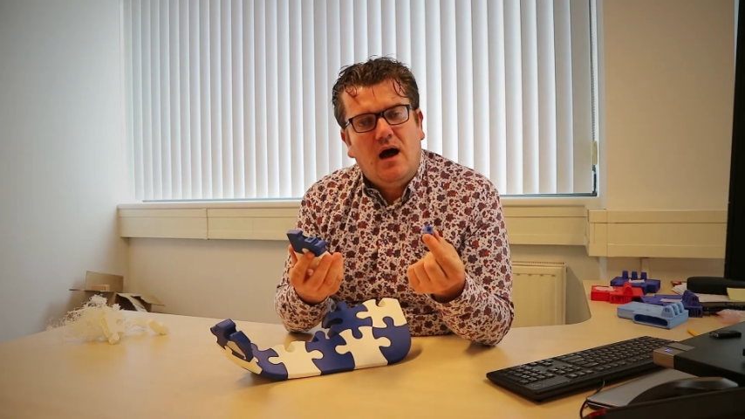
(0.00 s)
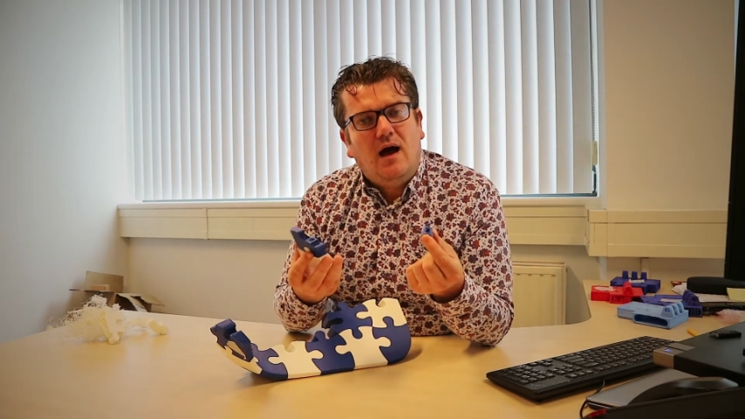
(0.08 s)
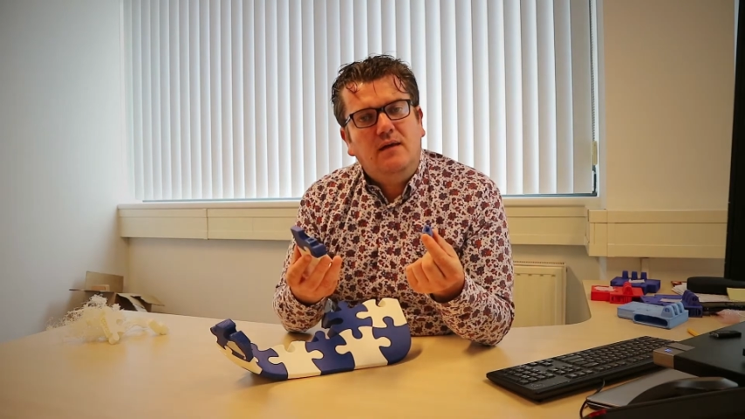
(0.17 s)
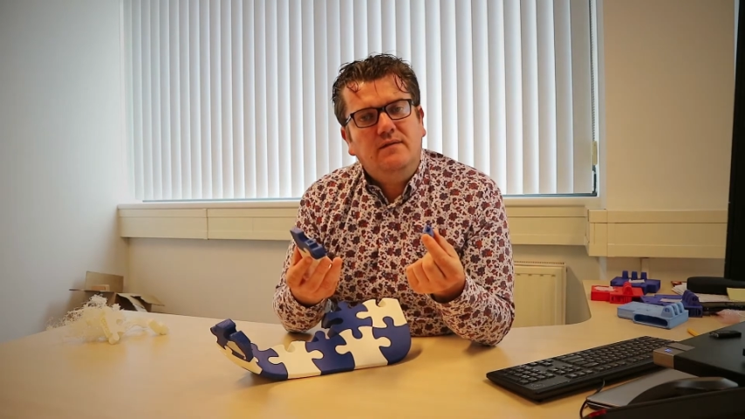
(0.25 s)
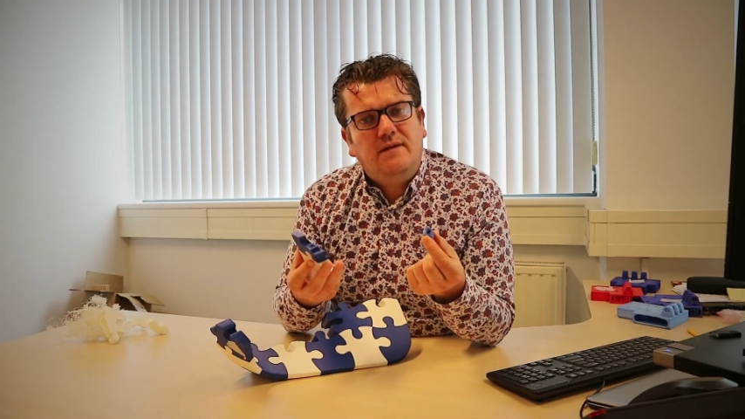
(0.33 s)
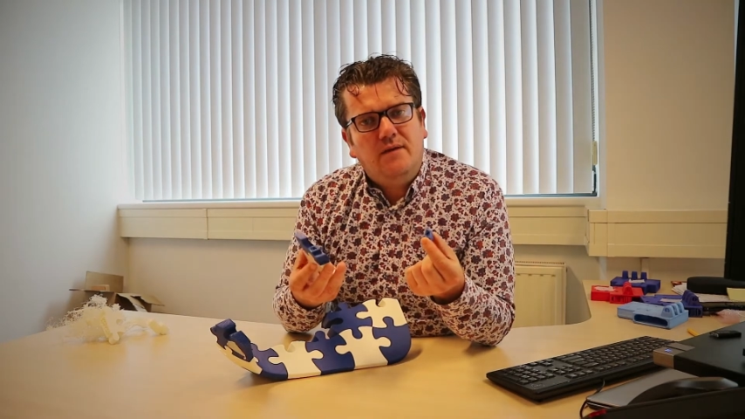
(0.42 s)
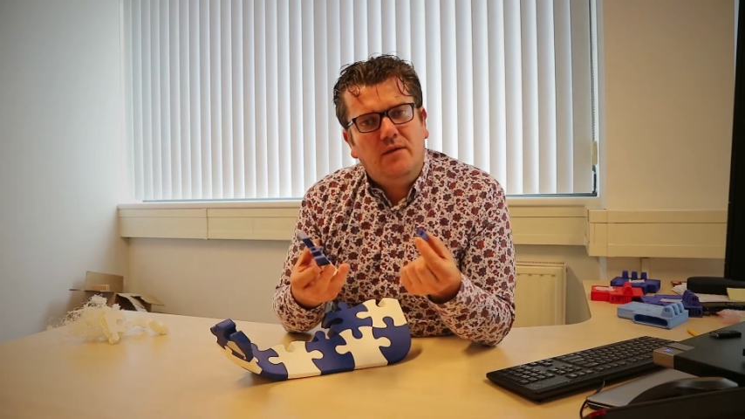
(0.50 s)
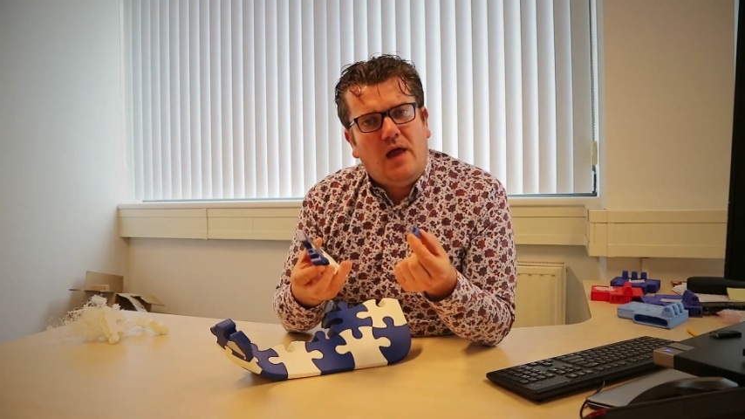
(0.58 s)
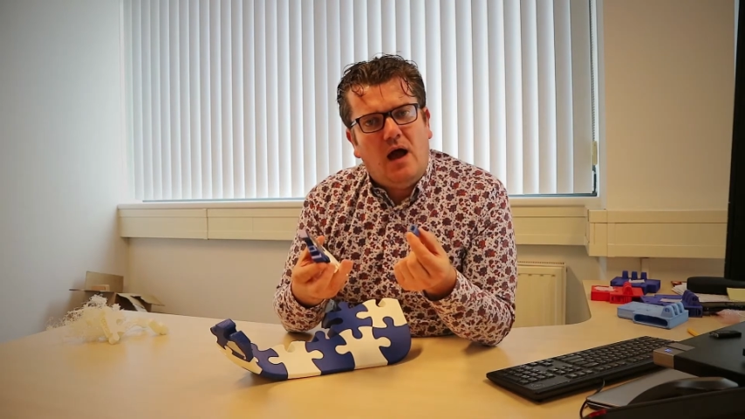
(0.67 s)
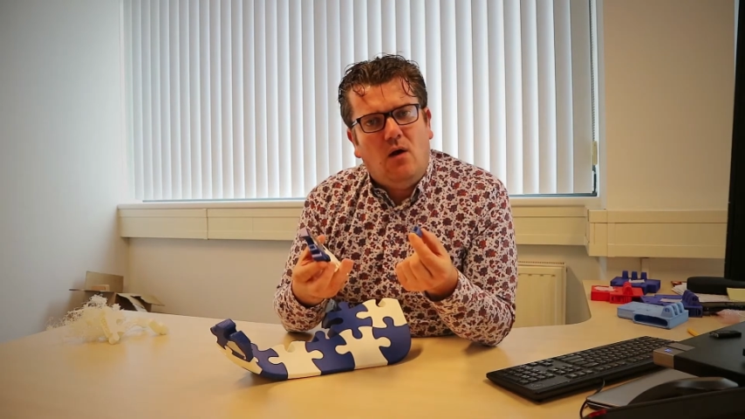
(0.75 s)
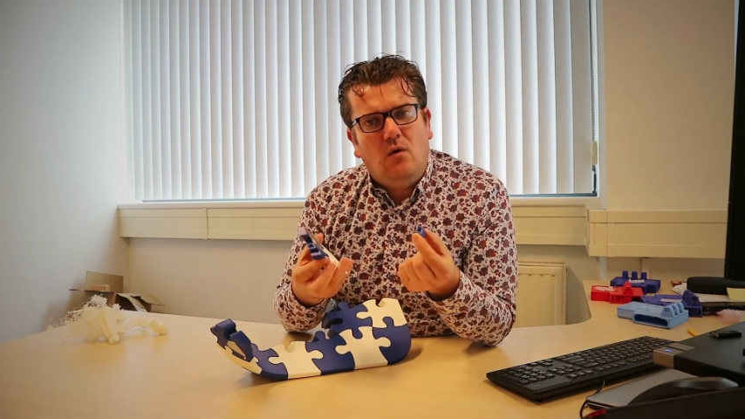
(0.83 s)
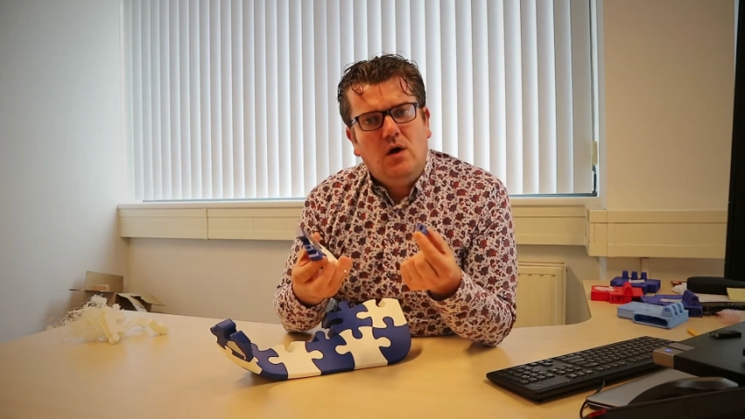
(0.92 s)
Until
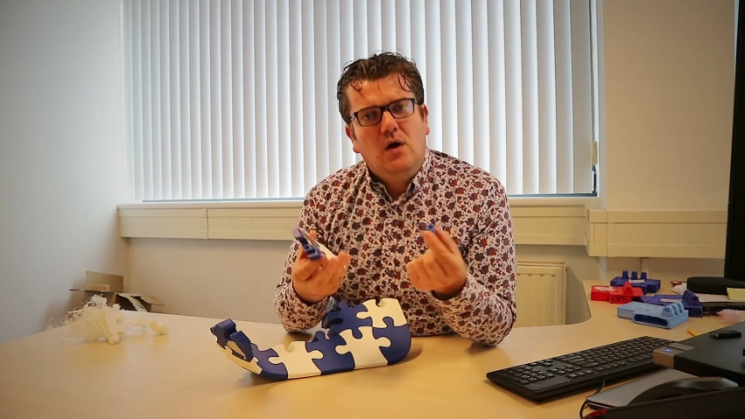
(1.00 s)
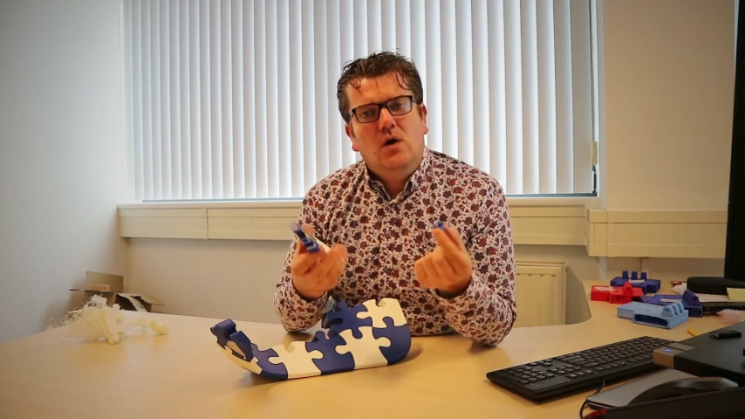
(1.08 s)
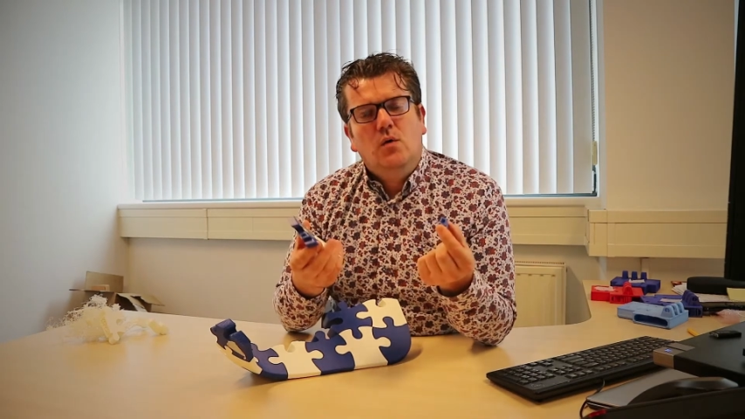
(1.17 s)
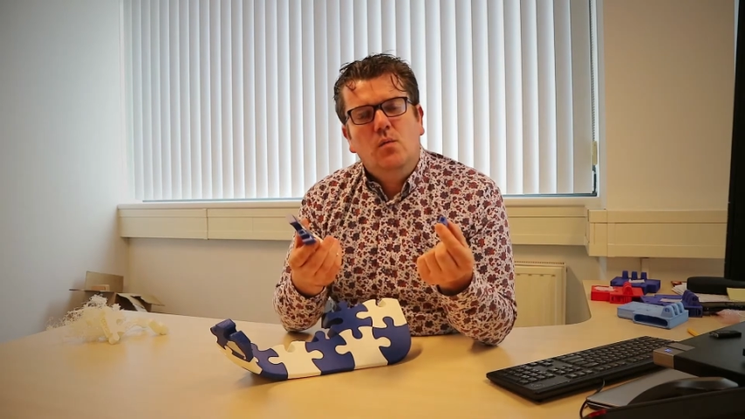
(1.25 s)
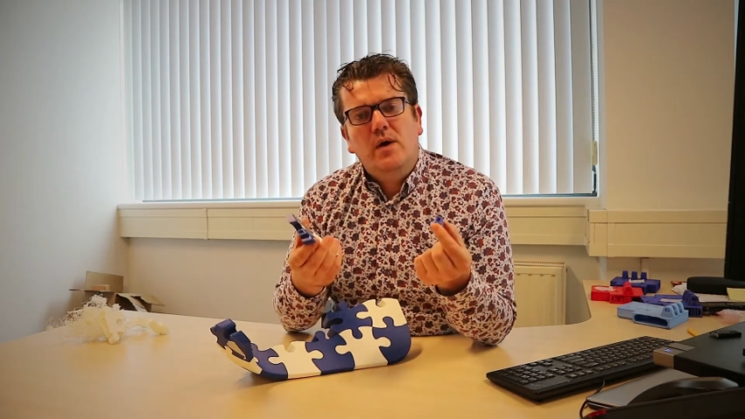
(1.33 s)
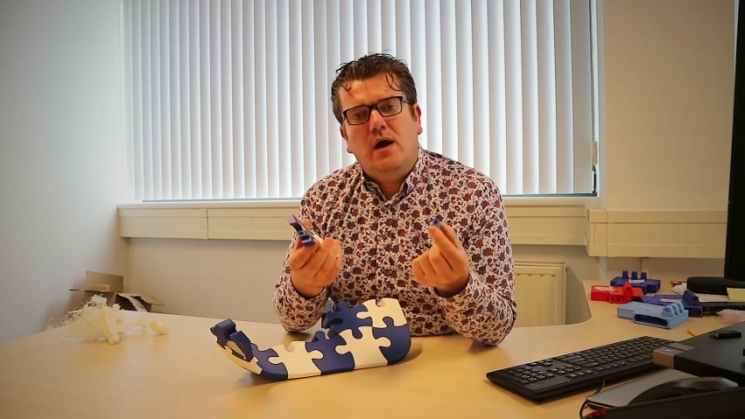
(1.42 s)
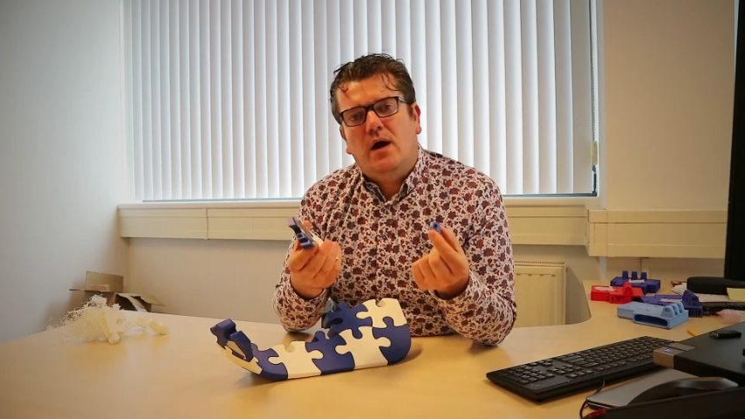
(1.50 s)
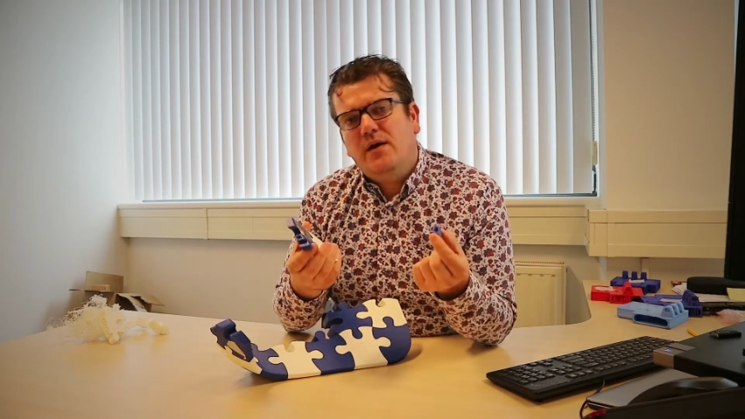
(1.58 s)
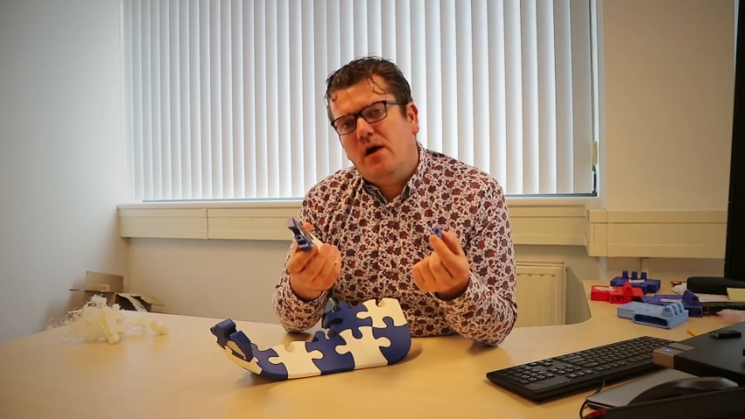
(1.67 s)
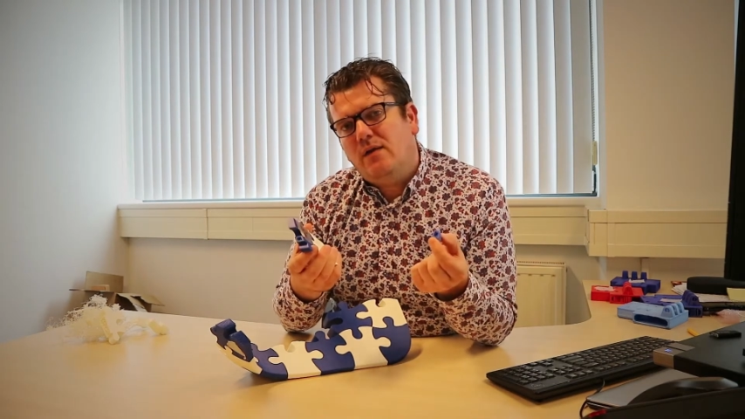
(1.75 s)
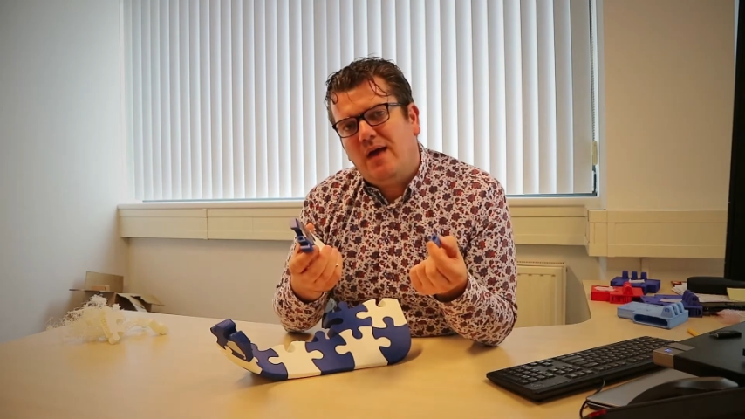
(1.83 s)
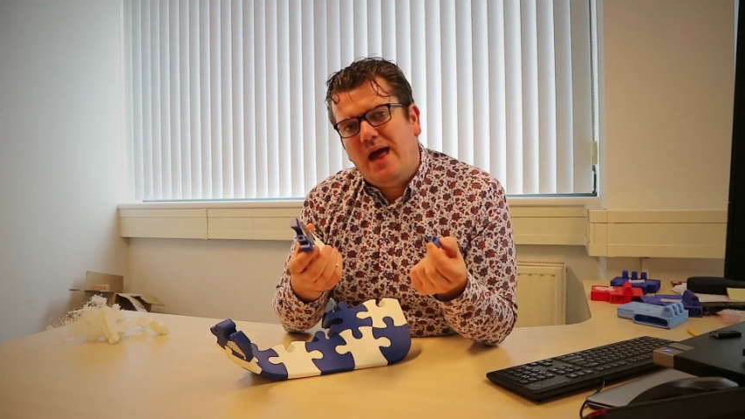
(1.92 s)
now, we are
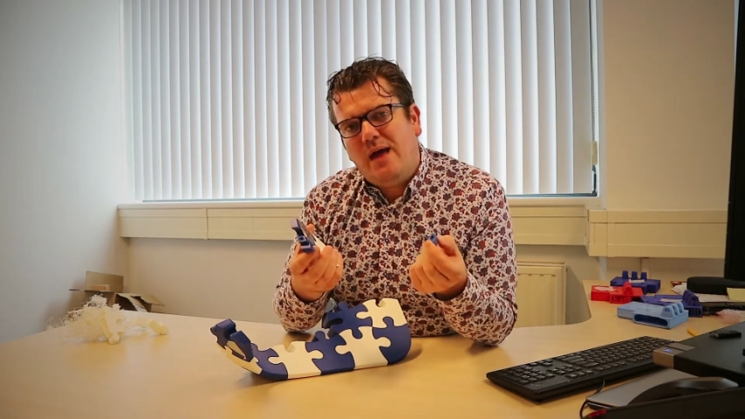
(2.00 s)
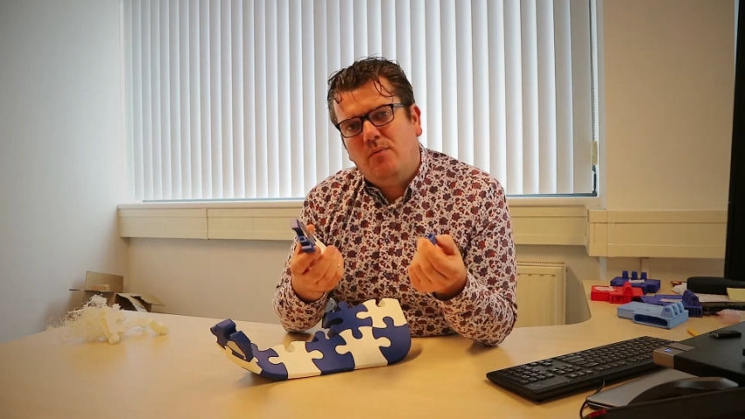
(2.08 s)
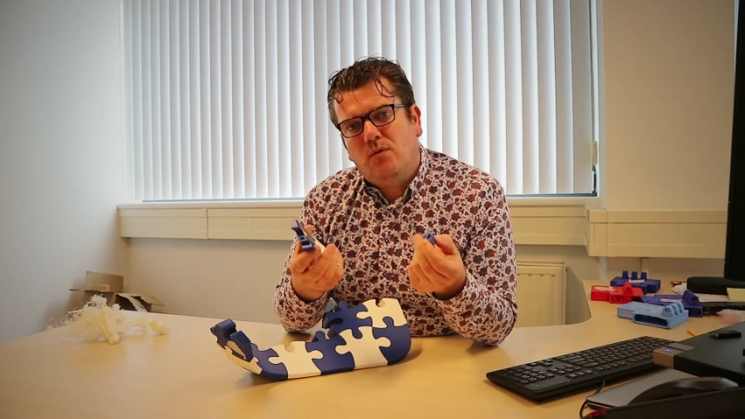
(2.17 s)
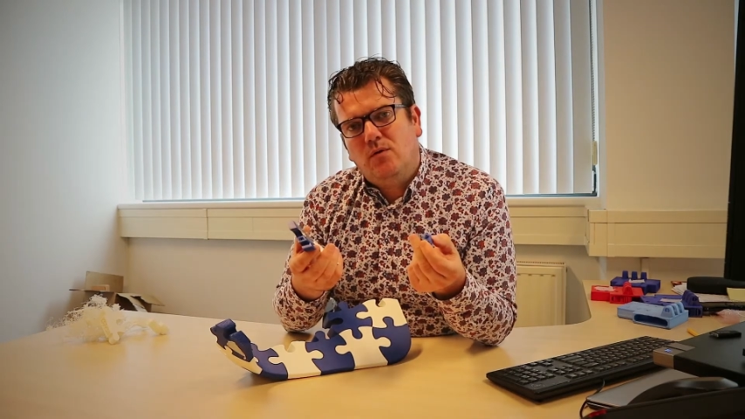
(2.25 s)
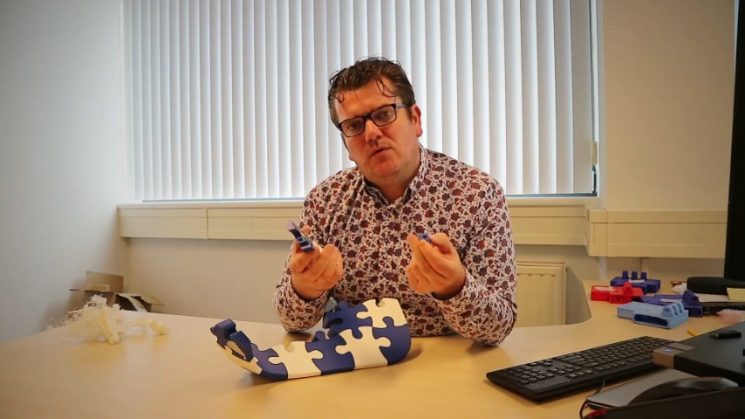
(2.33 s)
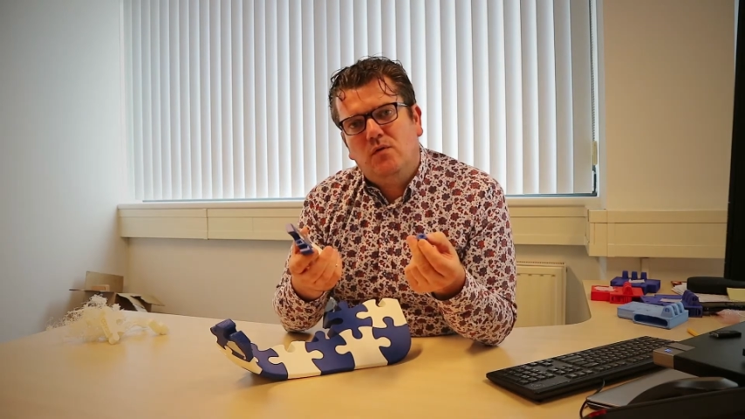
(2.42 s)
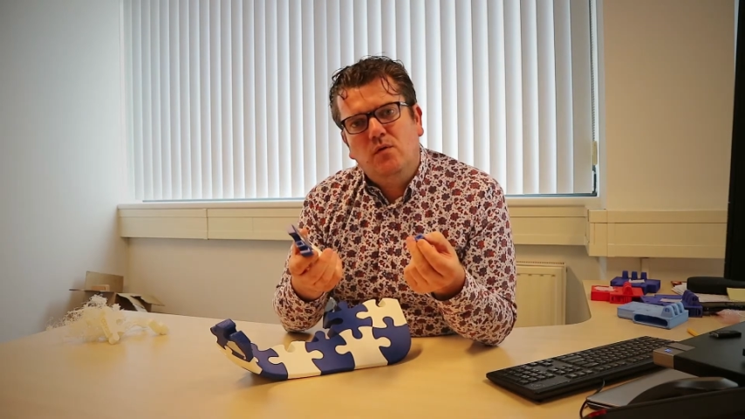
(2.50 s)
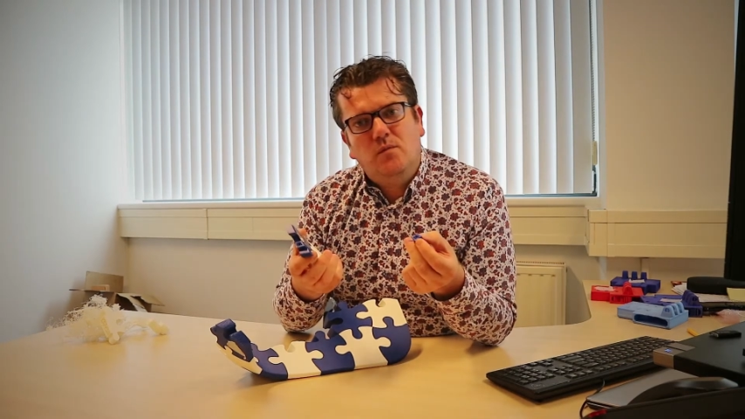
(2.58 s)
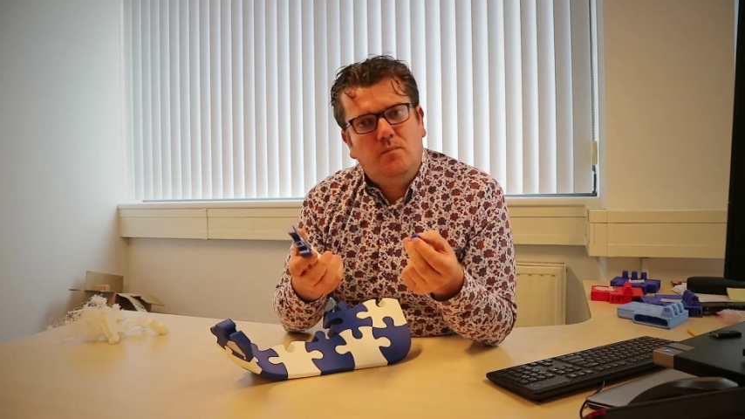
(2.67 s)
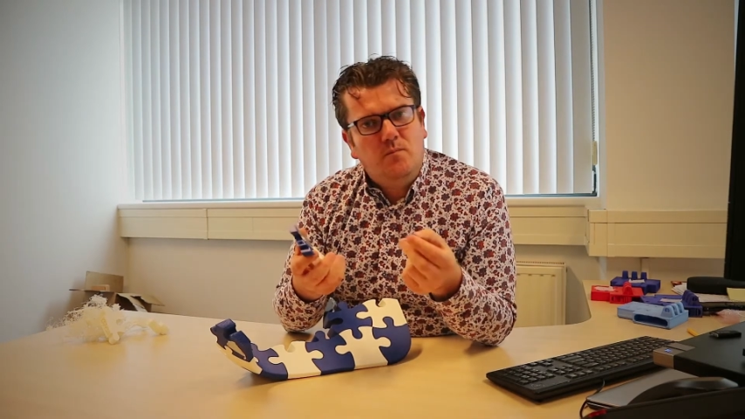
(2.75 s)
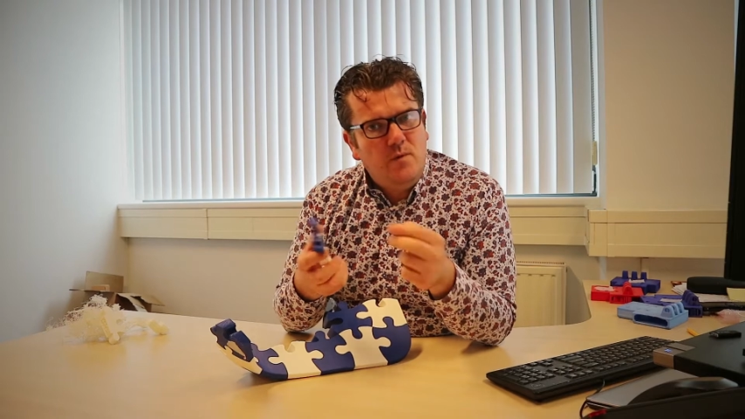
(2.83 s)
not able to